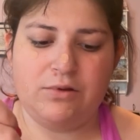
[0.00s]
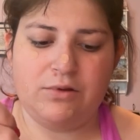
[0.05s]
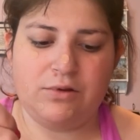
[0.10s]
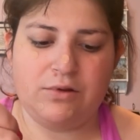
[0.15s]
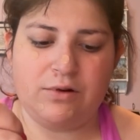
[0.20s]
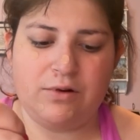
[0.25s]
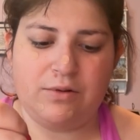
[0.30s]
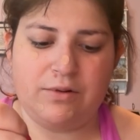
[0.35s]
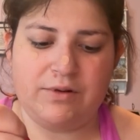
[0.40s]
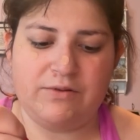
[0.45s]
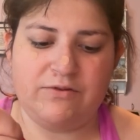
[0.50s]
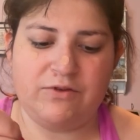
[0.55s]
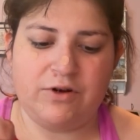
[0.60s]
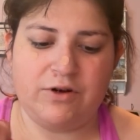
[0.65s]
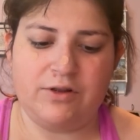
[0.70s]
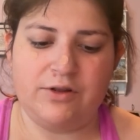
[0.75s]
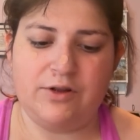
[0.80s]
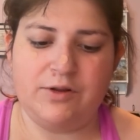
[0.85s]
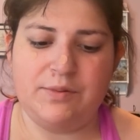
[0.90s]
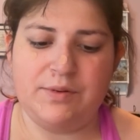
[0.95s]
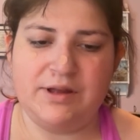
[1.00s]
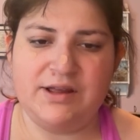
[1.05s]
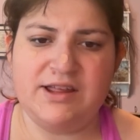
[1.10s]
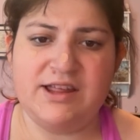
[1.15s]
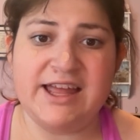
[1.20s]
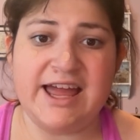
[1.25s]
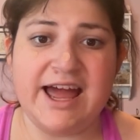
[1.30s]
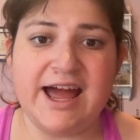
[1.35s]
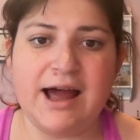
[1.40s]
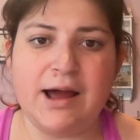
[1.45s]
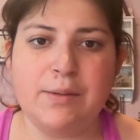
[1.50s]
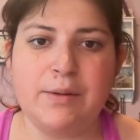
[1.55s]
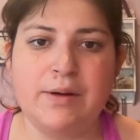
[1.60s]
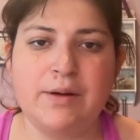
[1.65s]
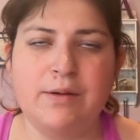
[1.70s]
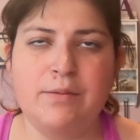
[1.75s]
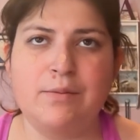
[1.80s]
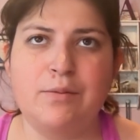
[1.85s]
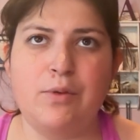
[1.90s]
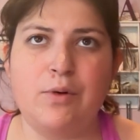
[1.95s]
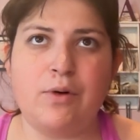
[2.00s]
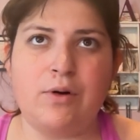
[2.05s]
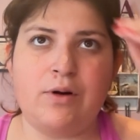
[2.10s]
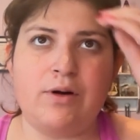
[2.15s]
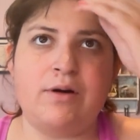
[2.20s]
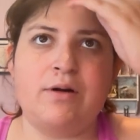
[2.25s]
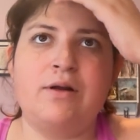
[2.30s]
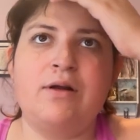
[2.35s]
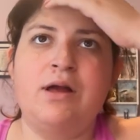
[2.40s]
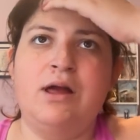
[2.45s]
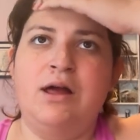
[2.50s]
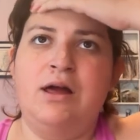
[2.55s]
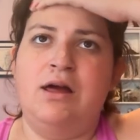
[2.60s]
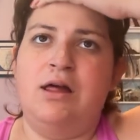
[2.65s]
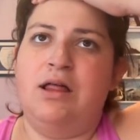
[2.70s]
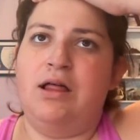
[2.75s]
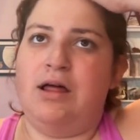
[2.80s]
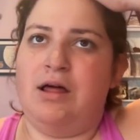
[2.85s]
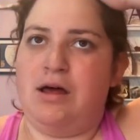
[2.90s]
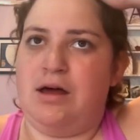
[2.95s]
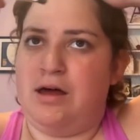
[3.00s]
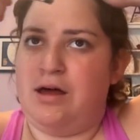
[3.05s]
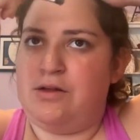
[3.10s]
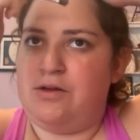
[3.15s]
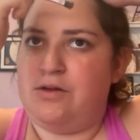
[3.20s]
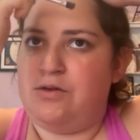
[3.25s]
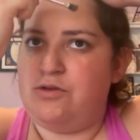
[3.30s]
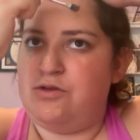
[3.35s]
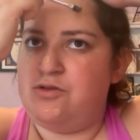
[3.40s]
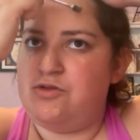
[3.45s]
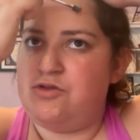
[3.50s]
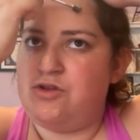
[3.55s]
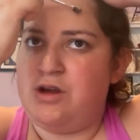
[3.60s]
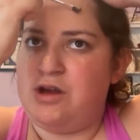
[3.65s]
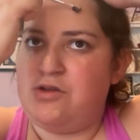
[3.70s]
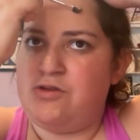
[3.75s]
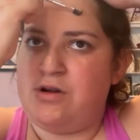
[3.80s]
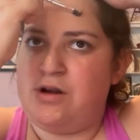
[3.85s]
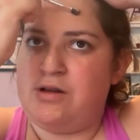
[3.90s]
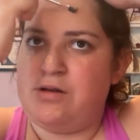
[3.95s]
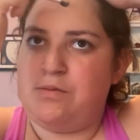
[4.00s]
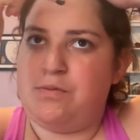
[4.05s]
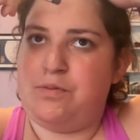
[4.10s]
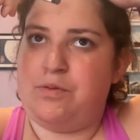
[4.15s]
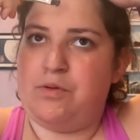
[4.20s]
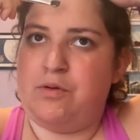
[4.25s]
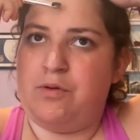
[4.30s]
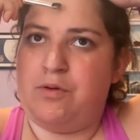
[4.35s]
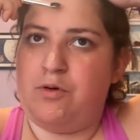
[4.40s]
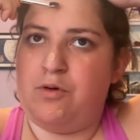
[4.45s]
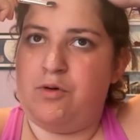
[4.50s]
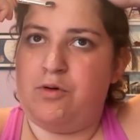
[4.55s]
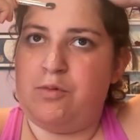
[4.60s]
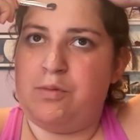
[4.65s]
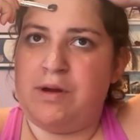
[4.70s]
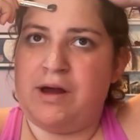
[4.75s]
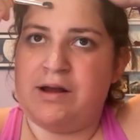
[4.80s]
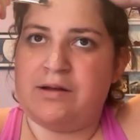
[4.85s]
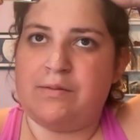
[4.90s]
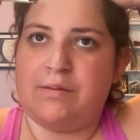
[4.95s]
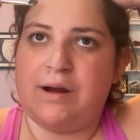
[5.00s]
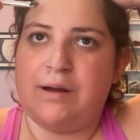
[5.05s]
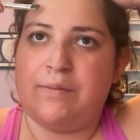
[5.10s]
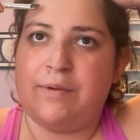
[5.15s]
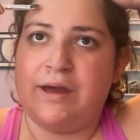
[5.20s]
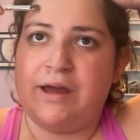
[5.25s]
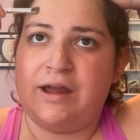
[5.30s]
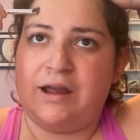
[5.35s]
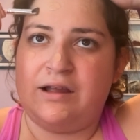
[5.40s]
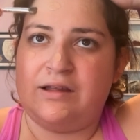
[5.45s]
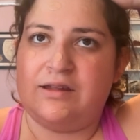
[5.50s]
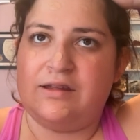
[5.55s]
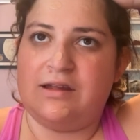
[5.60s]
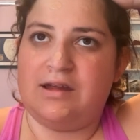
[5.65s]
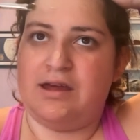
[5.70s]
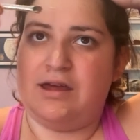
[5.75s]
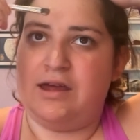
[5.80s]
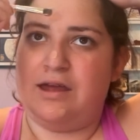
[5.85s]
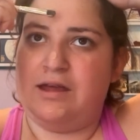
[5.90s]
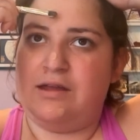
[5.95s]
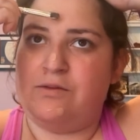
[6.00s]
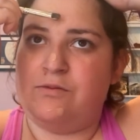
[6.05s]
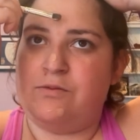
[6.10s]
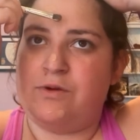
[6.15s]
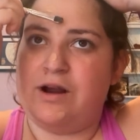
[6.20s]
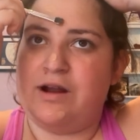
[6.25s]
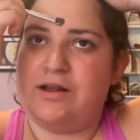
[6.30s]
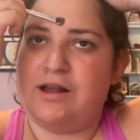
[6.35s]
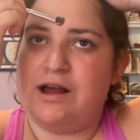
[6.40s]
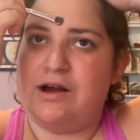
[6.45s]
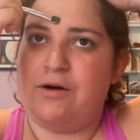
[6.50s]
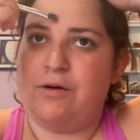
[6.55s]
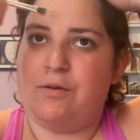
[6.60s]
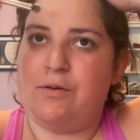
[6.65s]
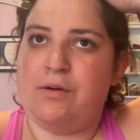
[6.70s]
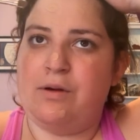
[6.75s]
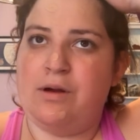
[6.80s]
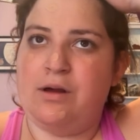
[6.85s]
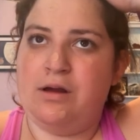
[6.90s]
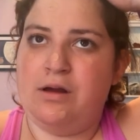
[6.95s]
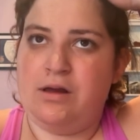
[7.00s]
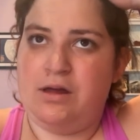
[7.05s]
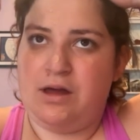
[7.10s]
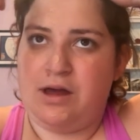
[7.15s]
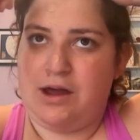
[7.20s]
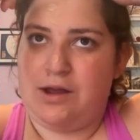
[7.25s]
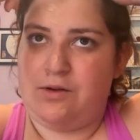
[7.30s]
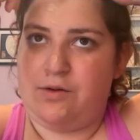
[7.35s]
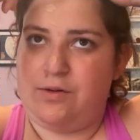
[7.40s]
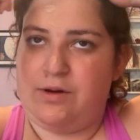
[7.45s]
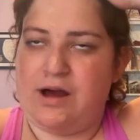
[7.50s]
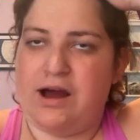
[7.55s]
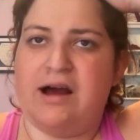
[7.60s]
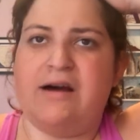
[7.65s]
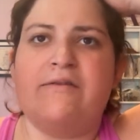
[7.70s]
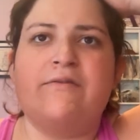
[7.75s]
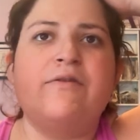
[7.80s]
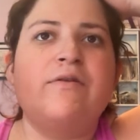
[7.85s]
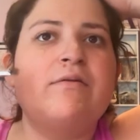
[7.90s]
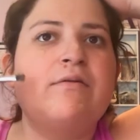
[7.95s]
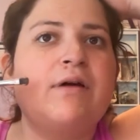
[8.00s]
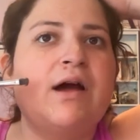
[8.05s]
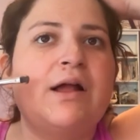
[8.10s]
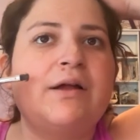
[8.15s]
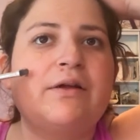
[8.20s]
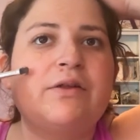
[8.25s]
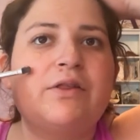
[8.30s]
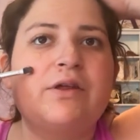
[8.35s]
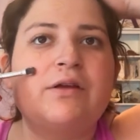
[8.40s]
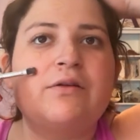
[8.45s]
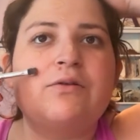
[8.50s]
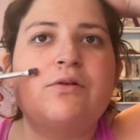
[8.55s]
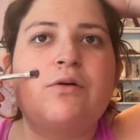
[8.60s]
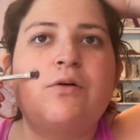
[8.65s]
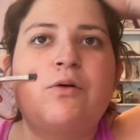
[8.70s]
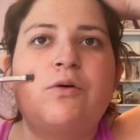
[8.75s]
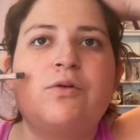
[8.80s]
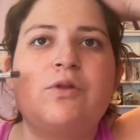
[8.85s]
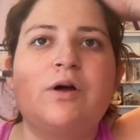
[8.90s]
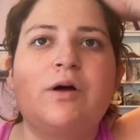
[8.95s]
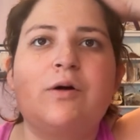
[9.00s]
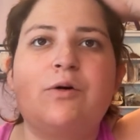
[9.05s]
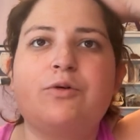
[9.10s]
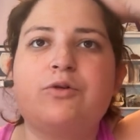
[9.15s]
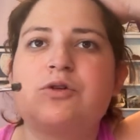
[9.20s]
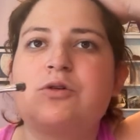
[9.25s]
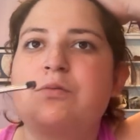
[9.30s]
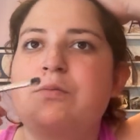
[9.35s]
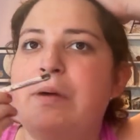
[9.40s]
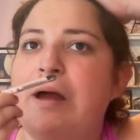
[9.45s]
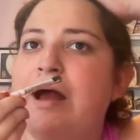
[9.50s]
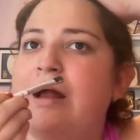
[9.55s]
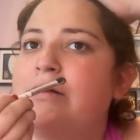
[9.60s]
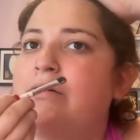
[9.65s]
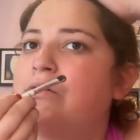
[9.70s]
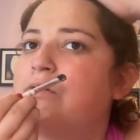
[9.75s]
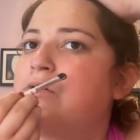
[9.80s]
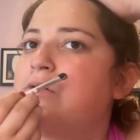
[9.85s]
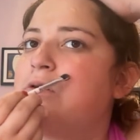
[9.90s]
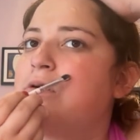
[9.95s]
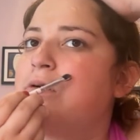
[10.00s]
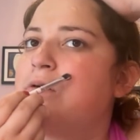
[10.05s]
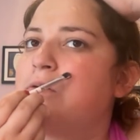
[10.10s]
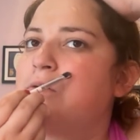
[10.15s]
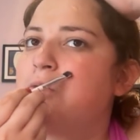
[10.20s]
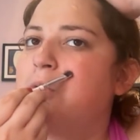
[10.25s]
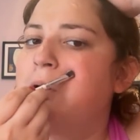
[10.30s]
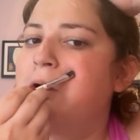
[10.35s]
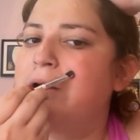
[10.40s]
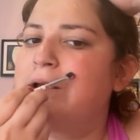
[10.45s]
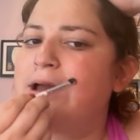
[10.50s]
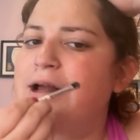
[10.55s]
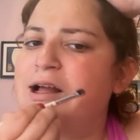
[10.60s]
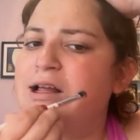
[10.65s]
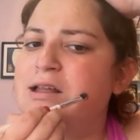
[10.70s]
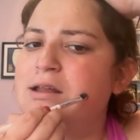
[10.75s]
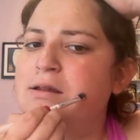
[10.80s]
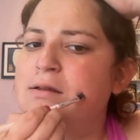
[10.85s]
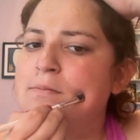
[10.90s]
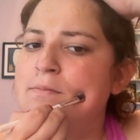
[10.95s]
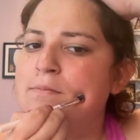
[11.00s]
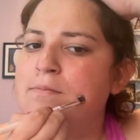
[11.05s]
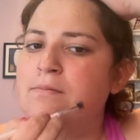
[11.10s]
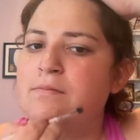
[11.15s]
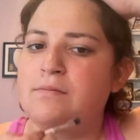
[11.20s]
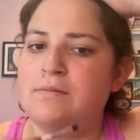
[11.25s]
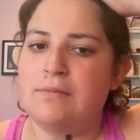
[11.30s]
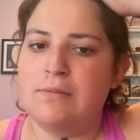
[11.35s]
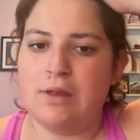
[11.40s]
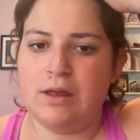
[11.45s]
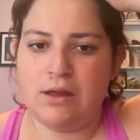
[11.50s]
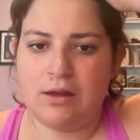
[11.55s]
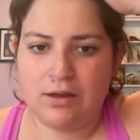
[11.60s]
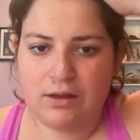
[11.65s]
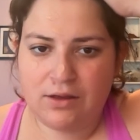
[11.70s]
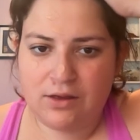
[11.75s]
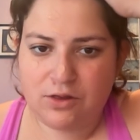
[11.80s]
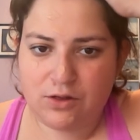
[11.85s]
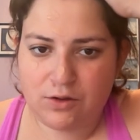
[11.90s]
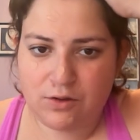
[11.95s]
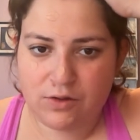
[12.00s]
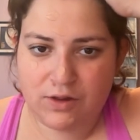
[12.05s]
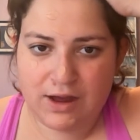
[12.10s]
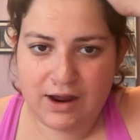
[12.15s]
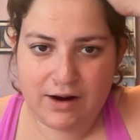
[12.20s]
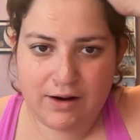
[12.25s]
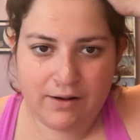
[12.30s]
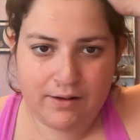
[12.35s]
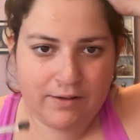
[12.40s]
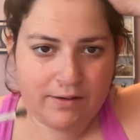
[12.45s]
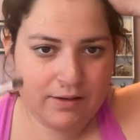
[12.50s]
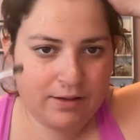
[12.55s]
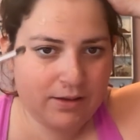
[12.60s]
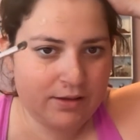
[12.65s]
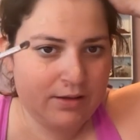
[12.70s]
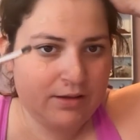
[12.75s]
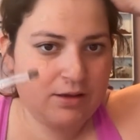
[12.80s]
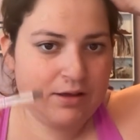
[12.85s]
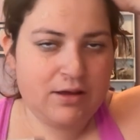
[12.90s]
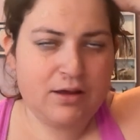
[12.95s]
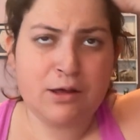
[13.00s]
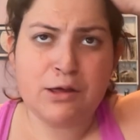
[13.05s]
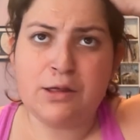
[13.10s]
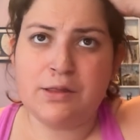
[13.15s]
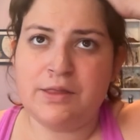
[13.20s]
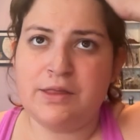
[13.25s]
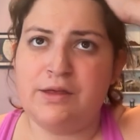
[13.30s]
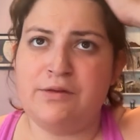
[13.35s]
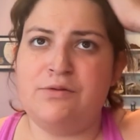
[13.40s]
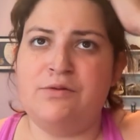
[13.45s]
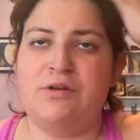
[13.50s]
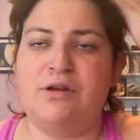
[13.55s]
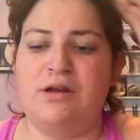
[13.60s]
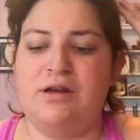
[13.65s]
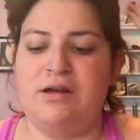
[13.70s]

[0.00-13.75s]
Going for a little bit dab more. I know usually I try to pull back my bangs, and right now I don't have anything to hold those back quite yet. So there, the